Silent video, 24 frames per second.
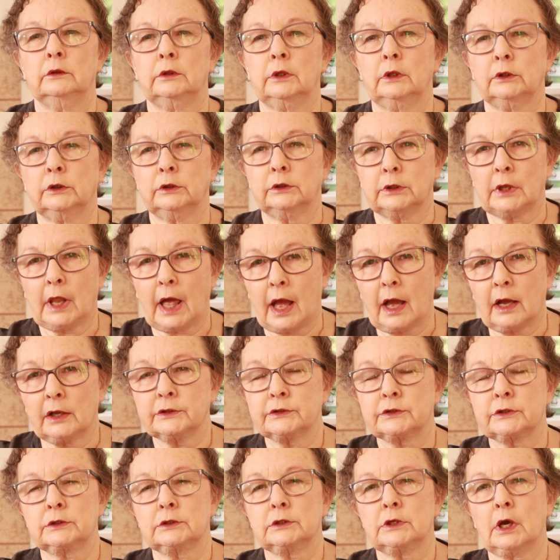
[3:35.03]
The
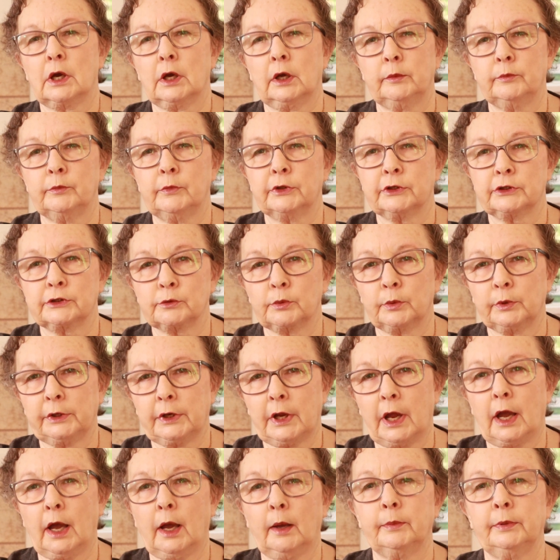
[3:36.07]
last time this would
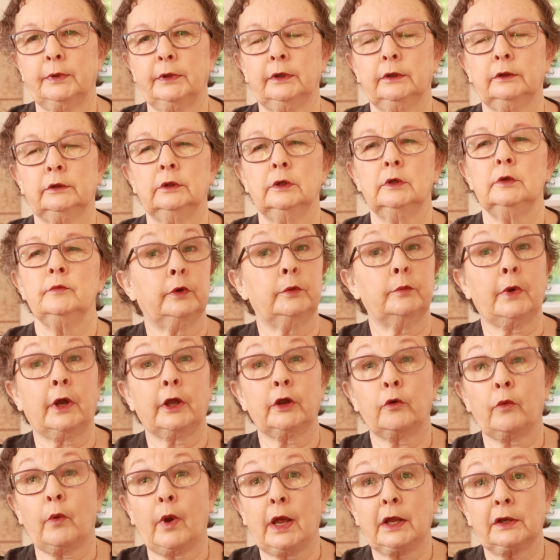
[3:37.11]
happen, when my
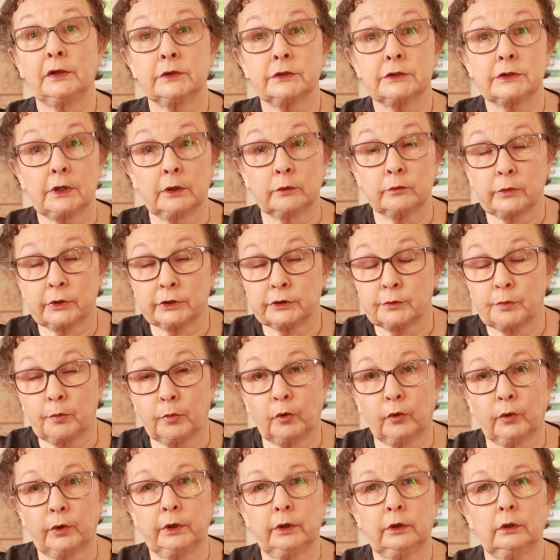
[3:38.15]
grandson was
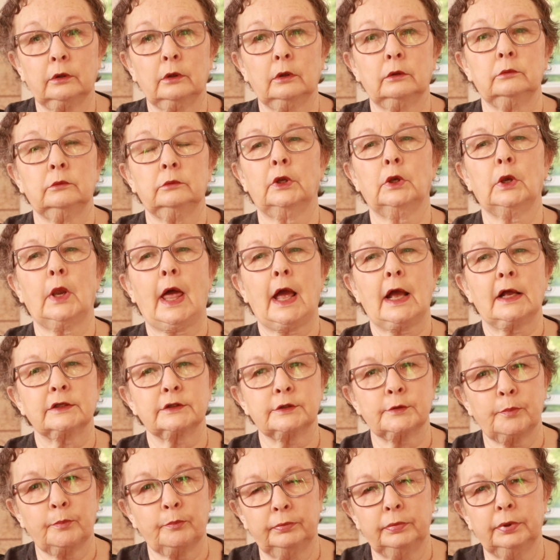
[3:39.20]
born, the
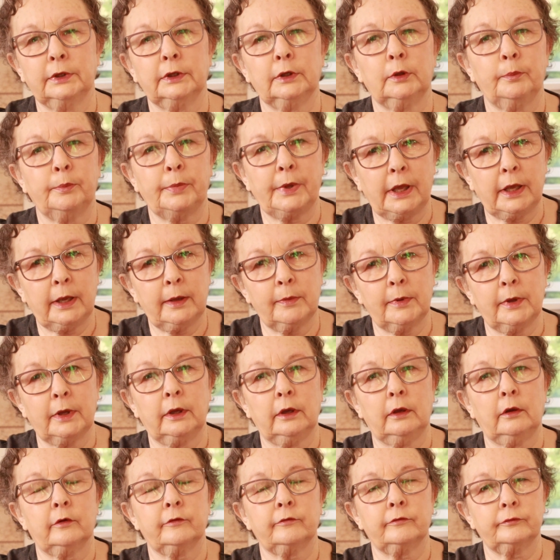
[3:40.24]
last little
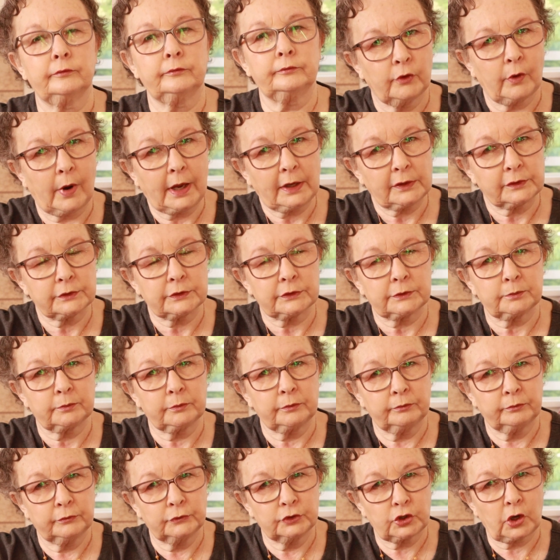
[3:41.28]
baby of
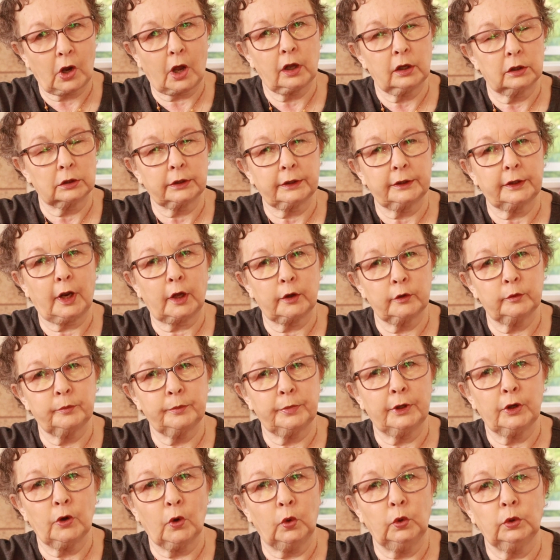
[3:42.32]
grandchild that I would
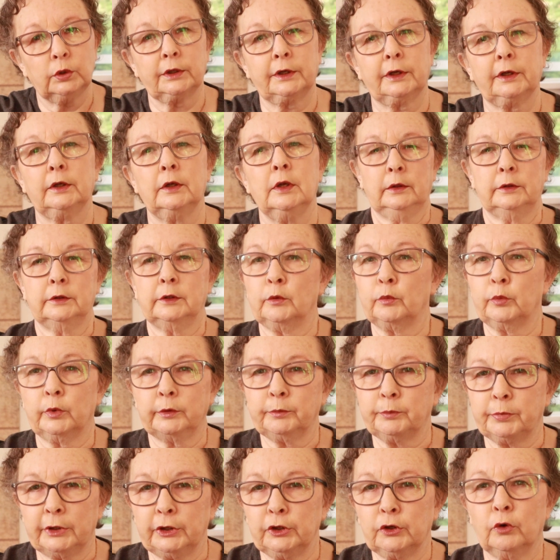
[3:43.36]
be holding, there
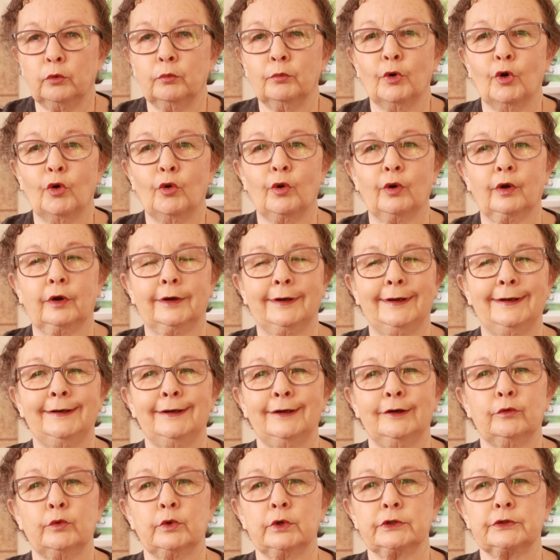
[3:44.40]
would be no more, and
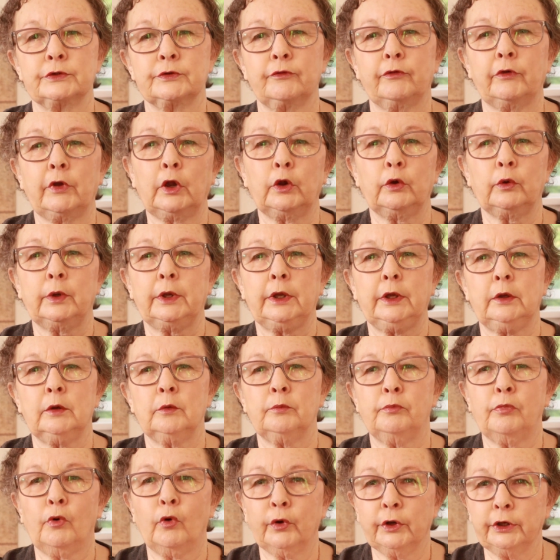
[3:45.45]
it was
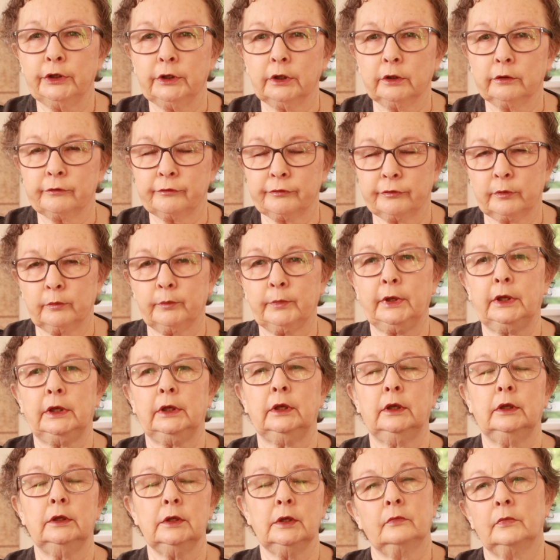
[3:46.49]
very poignant for
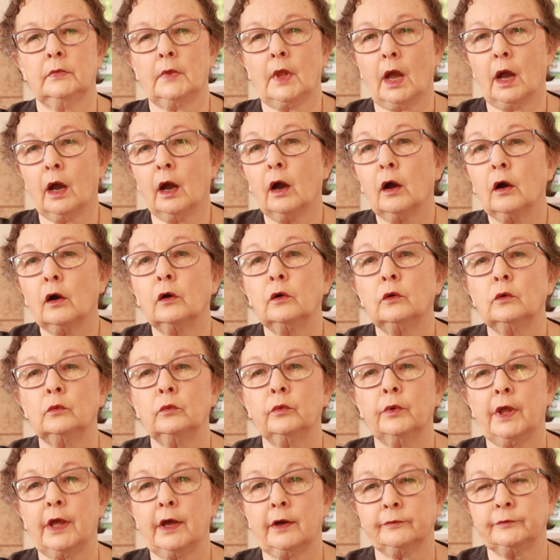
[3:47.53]
me. Now
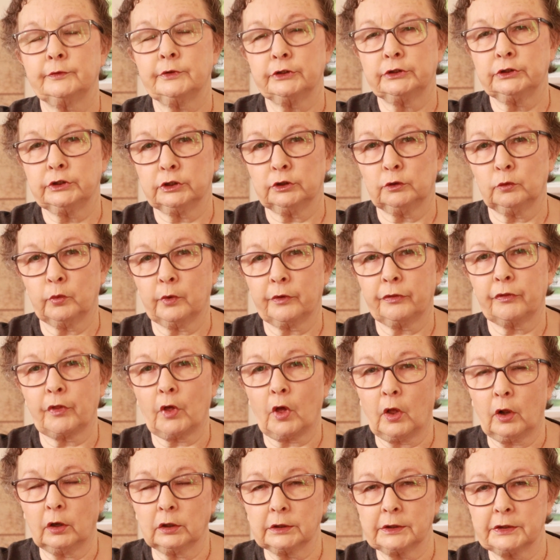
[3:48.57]
we have to deal with the
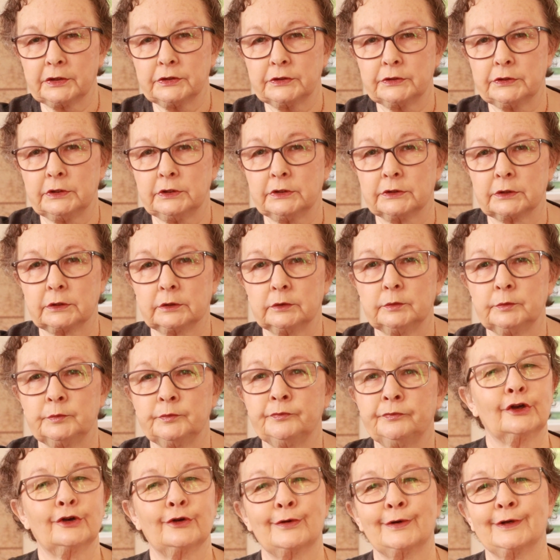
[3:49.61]
holiday season,
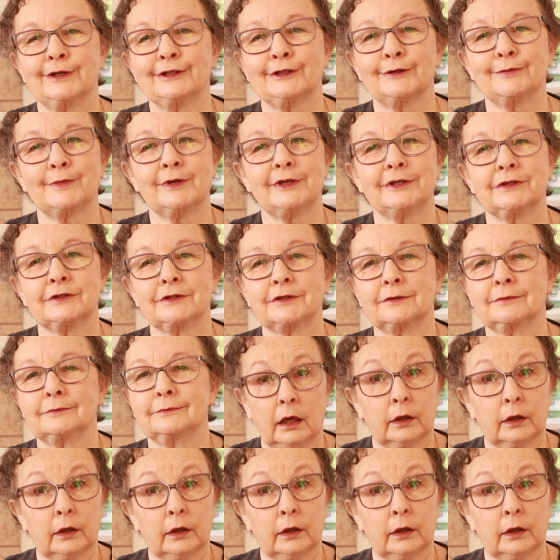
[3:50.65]
Christmas.